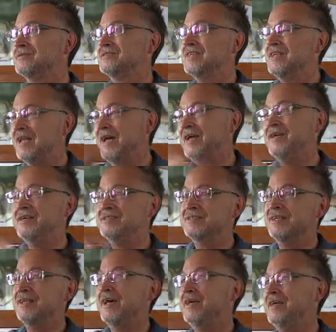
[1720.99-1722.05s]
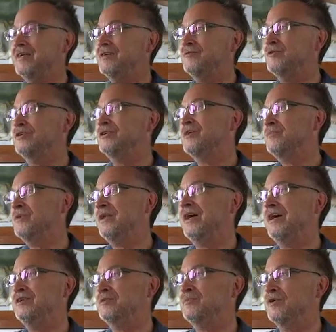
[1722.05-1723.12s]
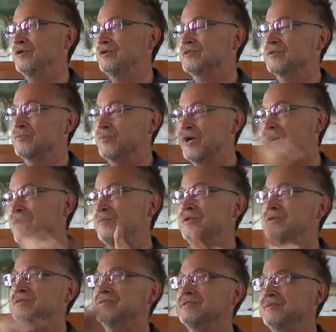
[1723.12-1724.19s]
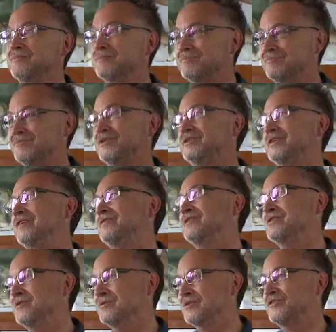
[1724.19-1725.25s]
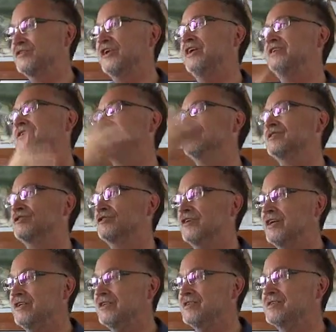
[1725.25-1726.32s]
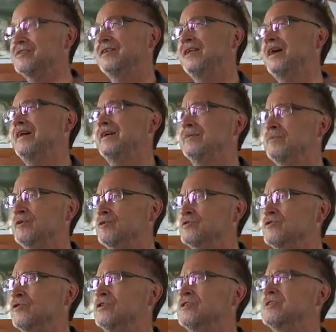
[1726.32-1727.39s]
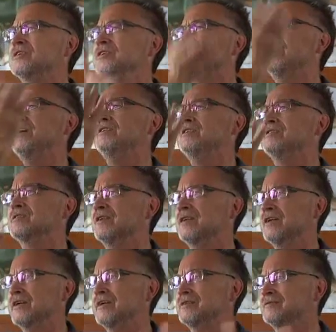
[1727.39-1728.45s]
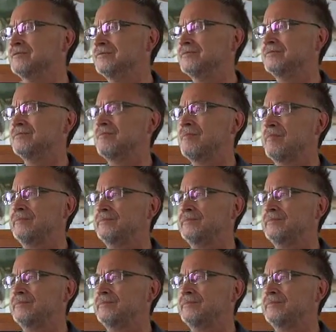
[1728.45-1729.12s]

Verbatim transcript: The liar is a lying and what can be lied about. The Brahman, the, whatever the creator is creating is a lie, because only the creator is a lie.